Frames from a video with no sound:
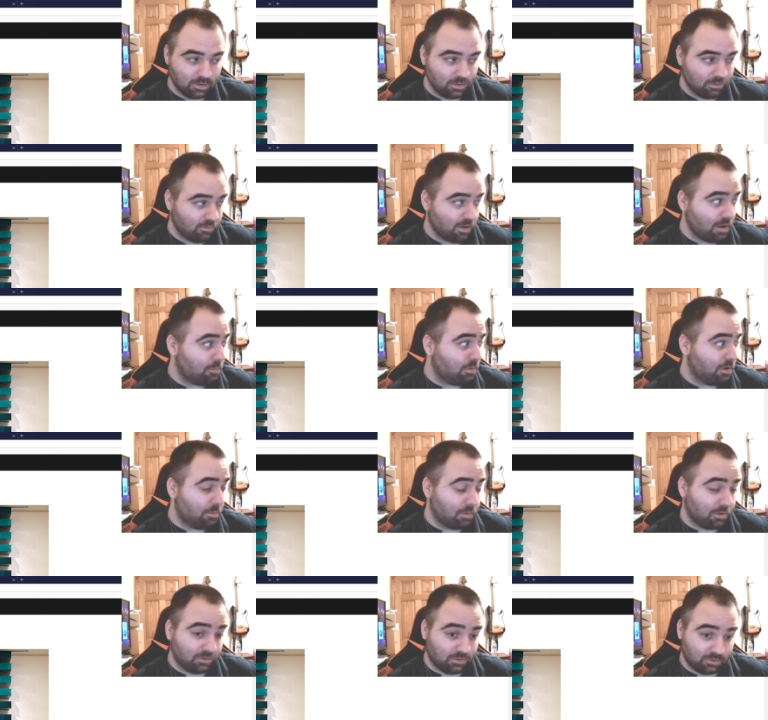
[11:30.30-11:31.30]
If I put a
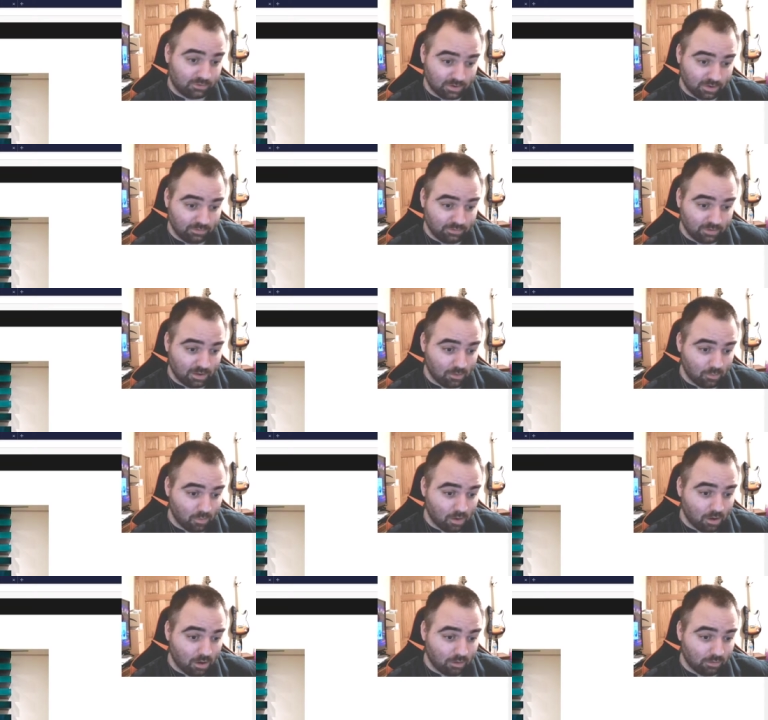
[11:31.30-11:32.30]
bunch of shelves on a
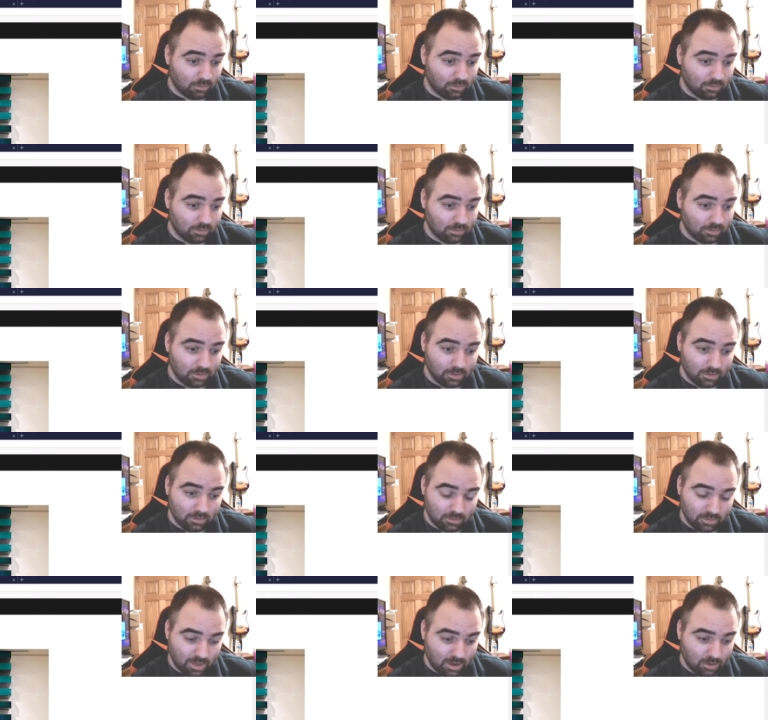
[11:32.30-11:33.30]
wall,
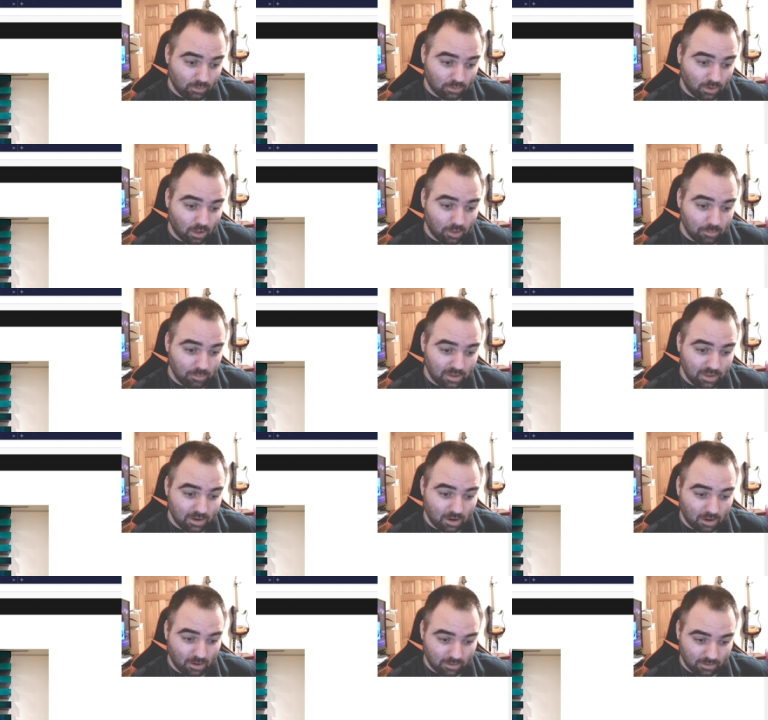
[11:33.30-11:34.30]
they don't call me an
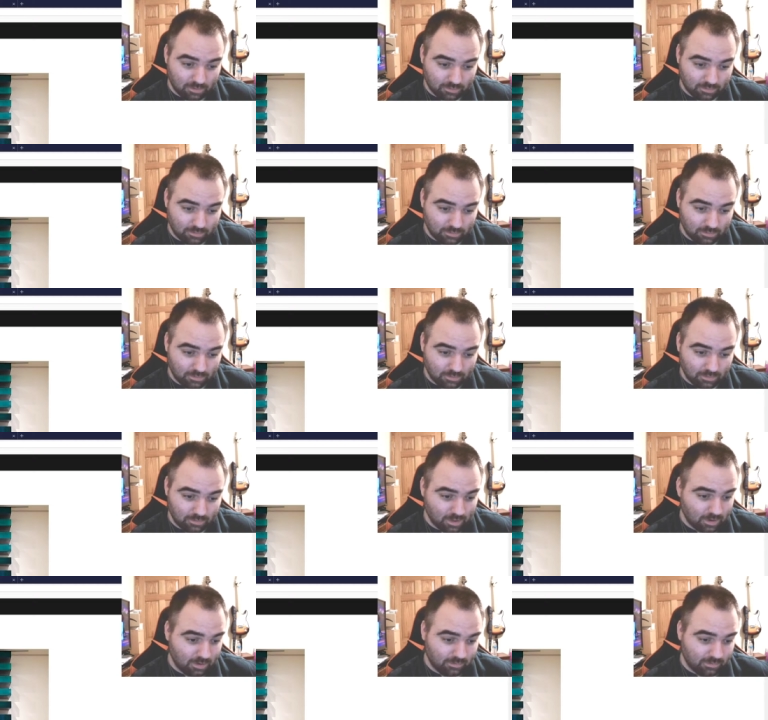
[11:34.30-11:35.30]
artist.
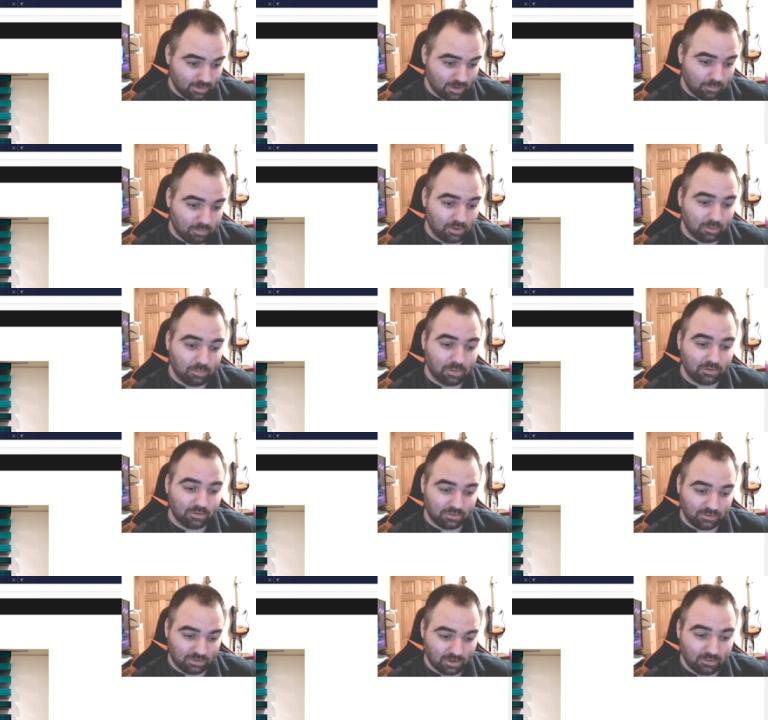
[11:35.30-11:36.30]
They just say I put a bunch of
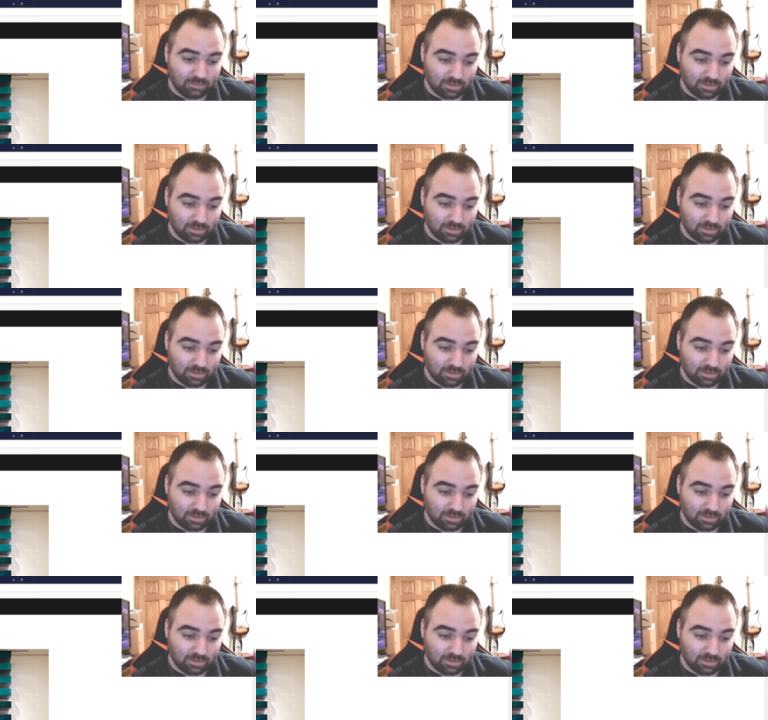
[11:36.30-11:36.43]
shelves